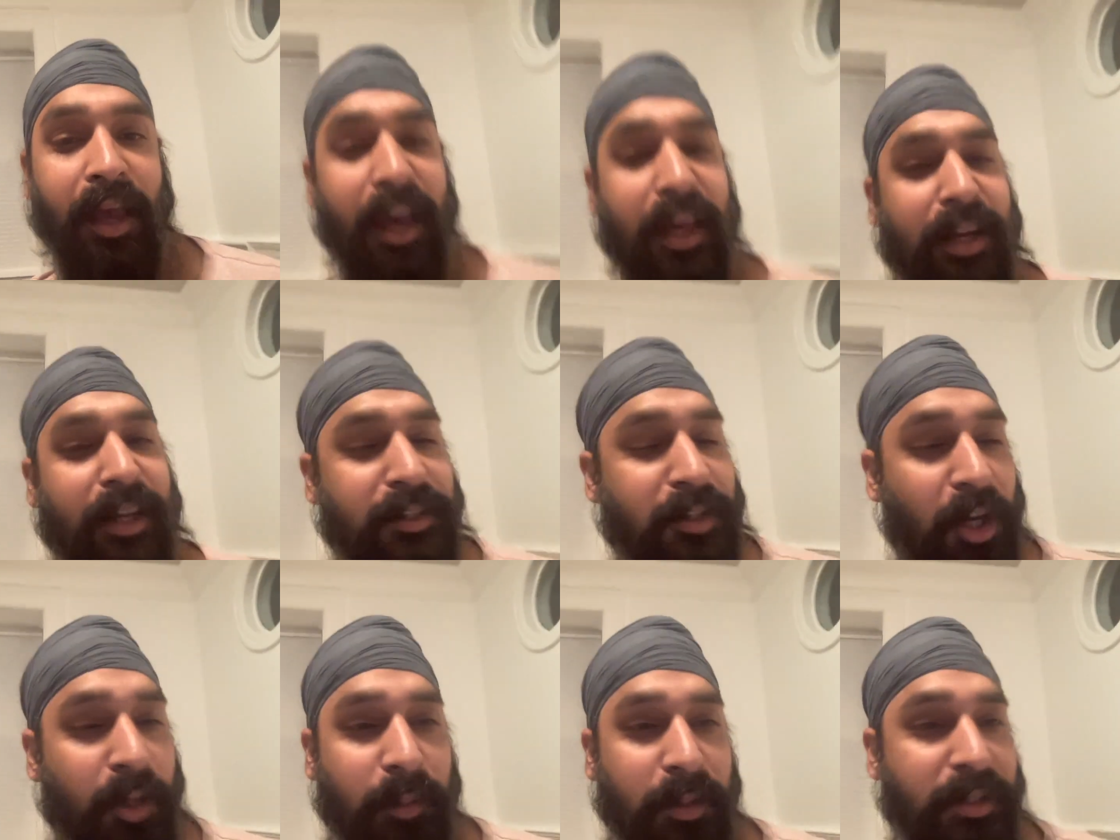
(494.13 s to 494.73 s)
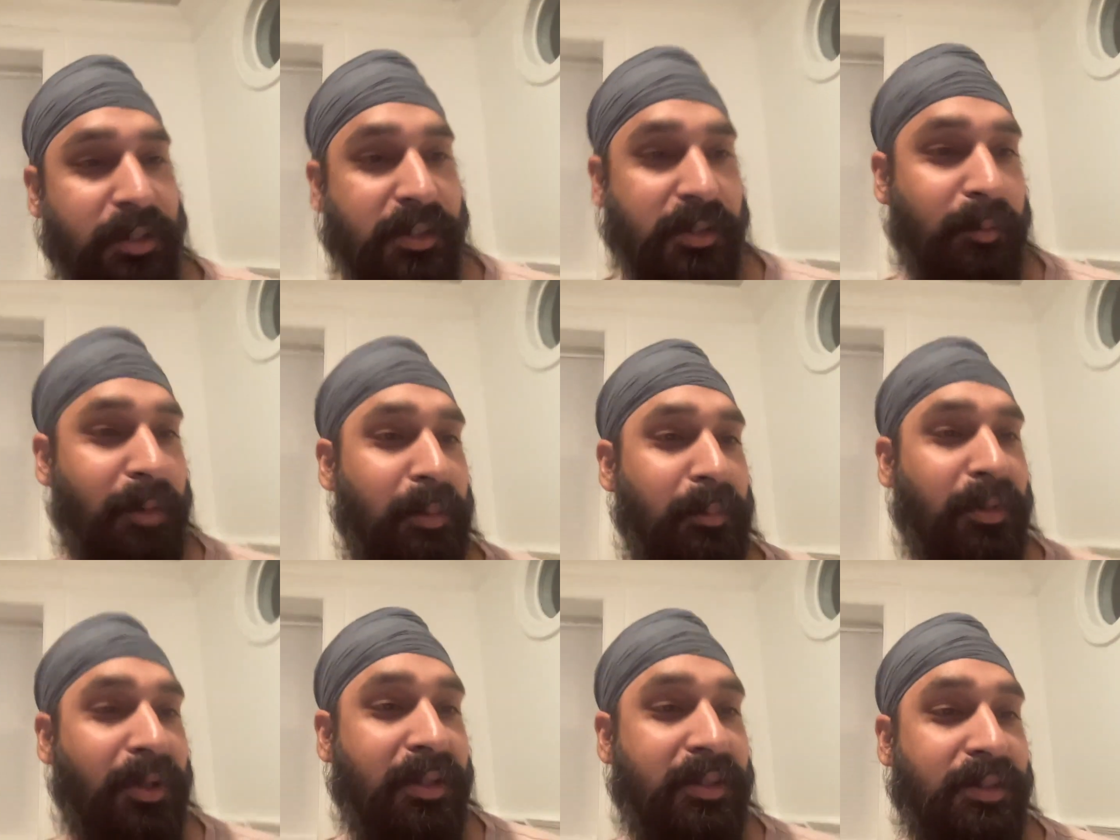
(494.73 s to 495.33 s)
and I talk about this in
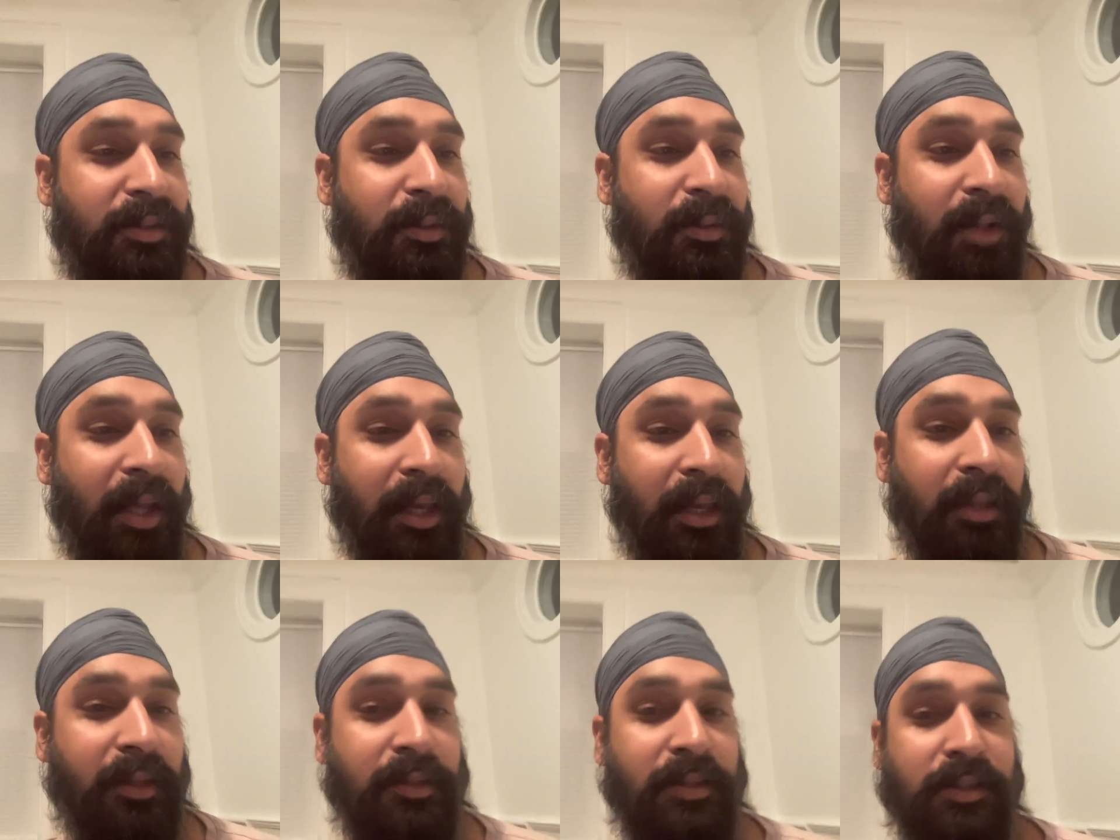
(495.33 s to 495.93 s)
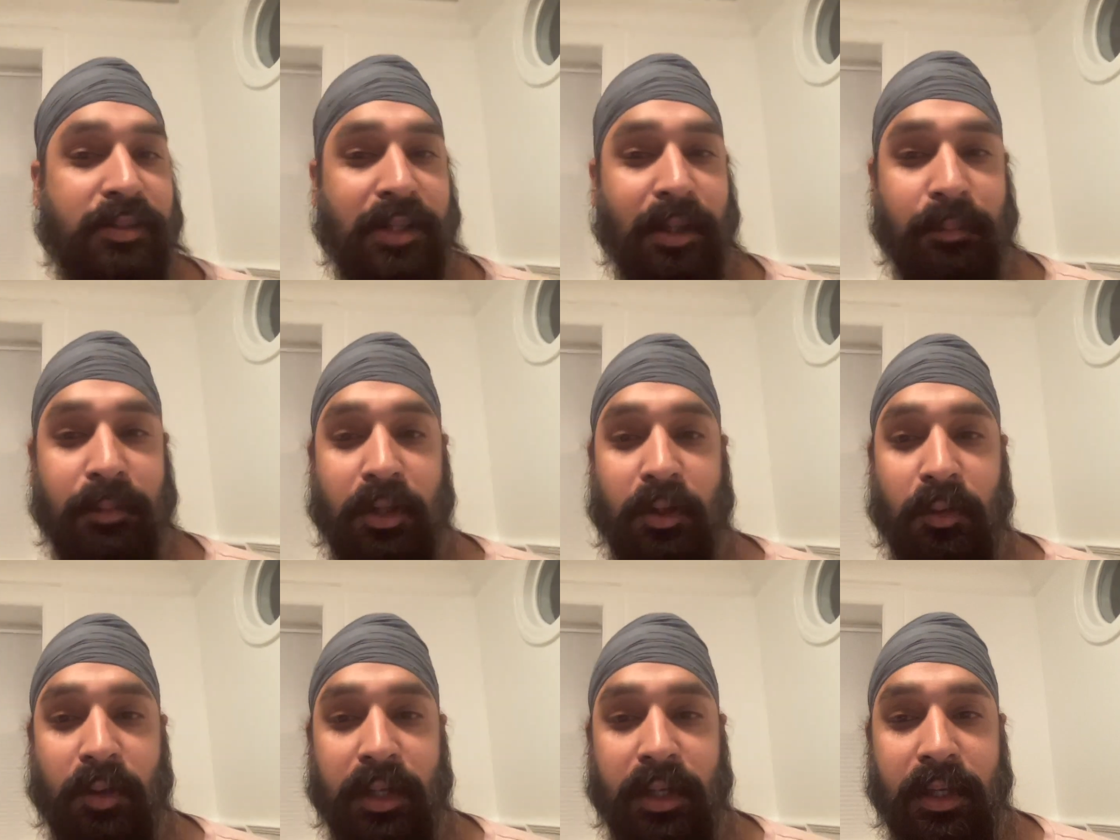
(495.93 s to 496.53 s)
my book too. Like to some
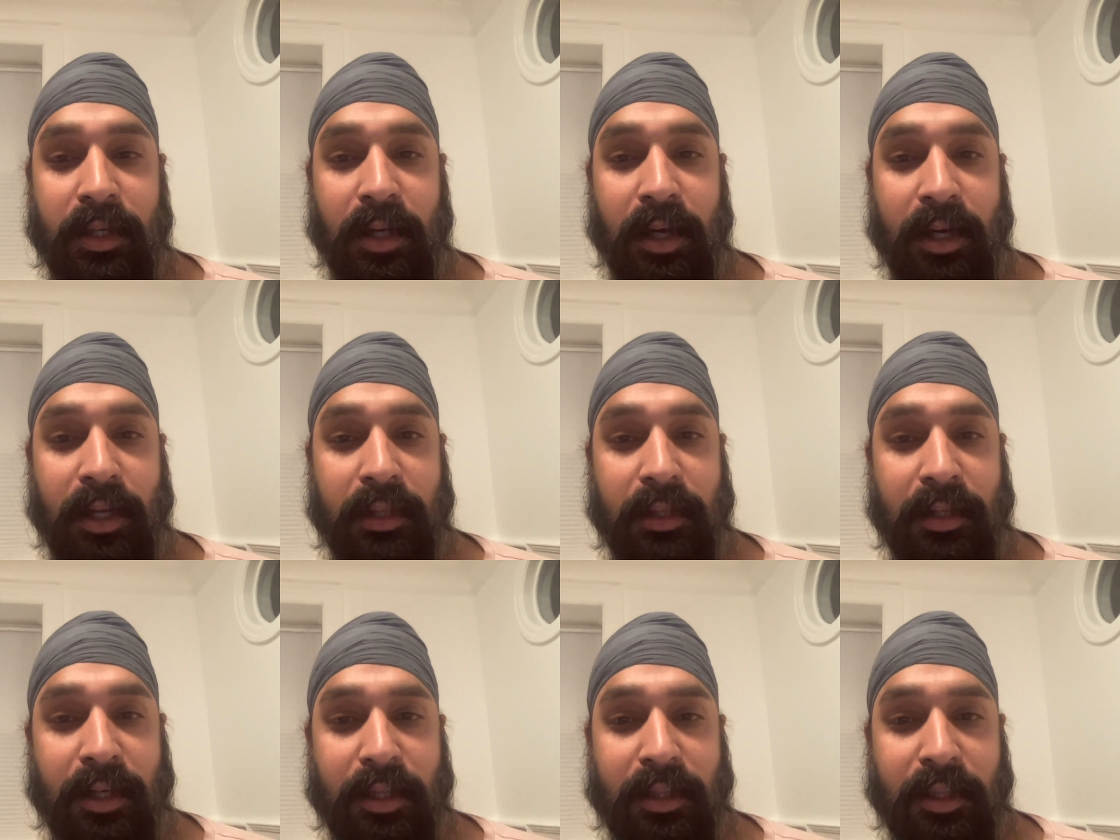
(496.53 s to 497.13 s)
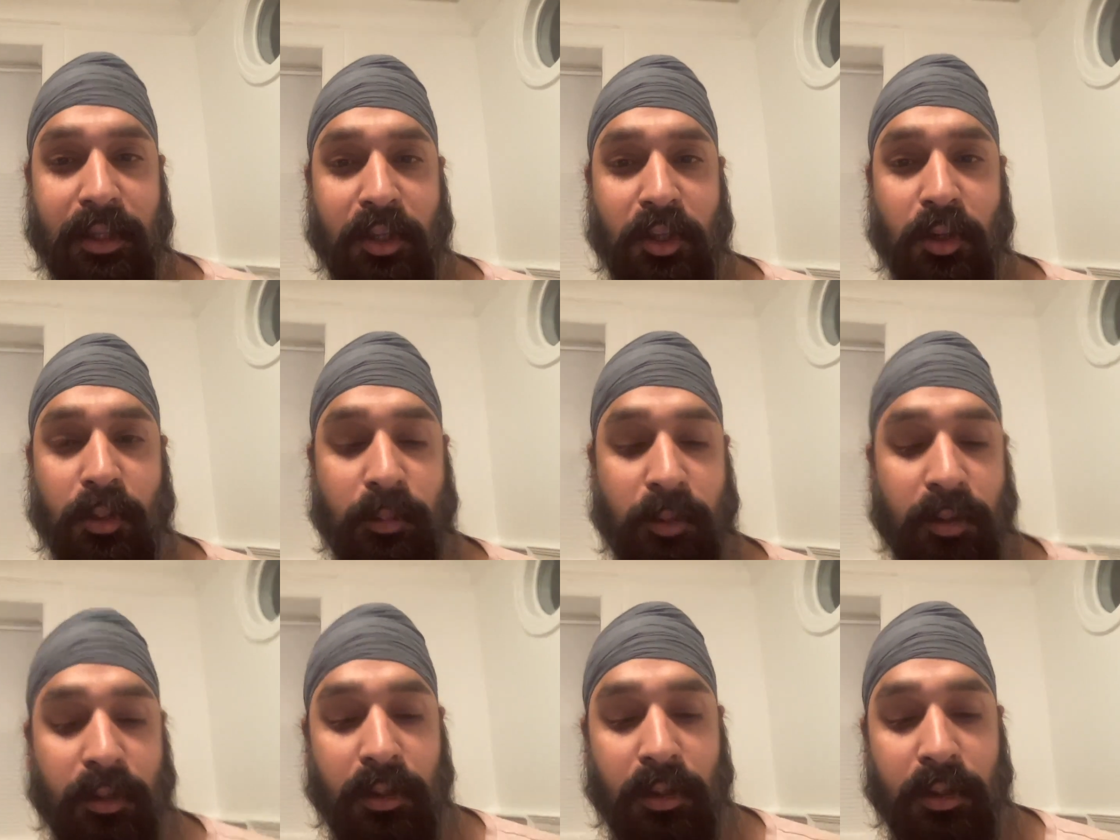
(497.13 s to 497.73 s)
degree, I think
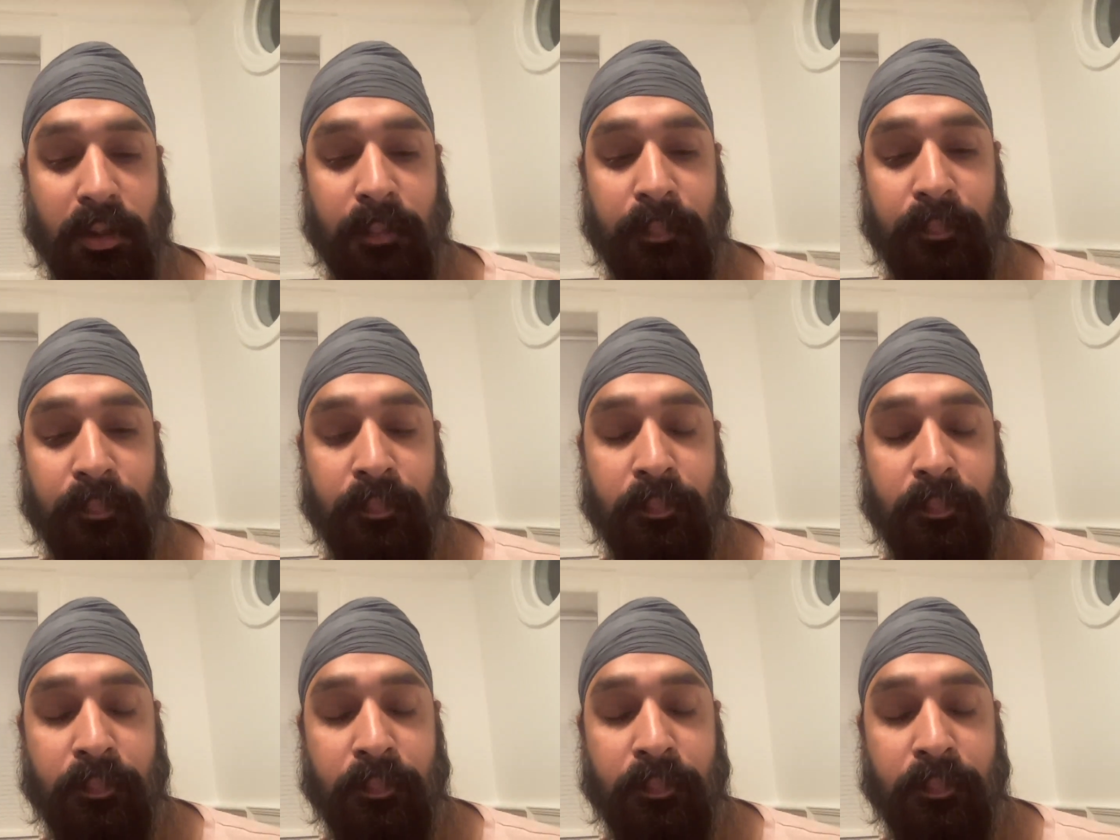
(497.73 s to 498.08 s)
humor,